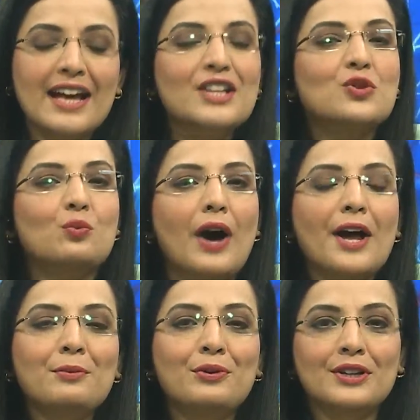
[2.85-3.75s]
It's
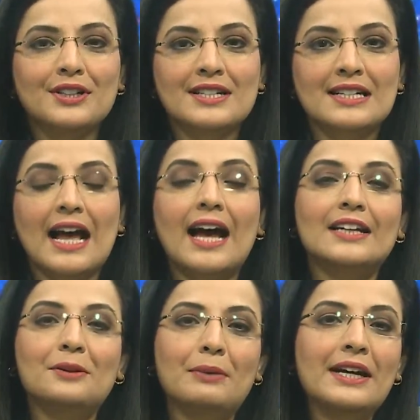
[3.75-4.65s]
vibrant,
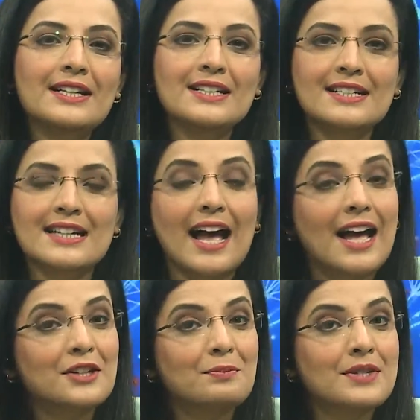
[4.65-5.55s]
animated,
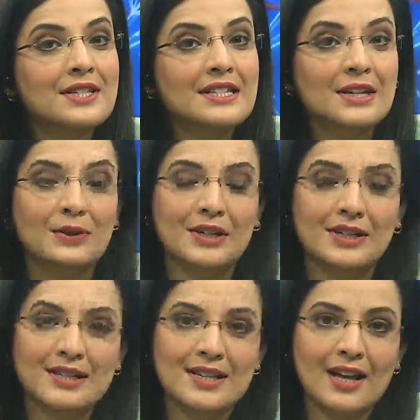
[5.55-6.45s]
and
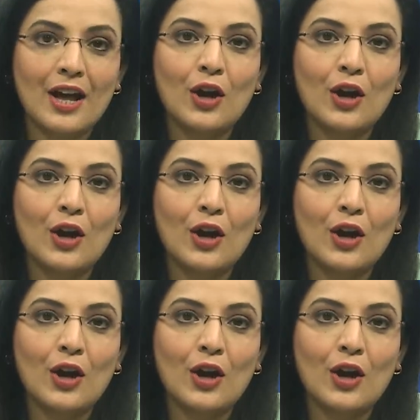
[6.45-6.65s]
mysterious.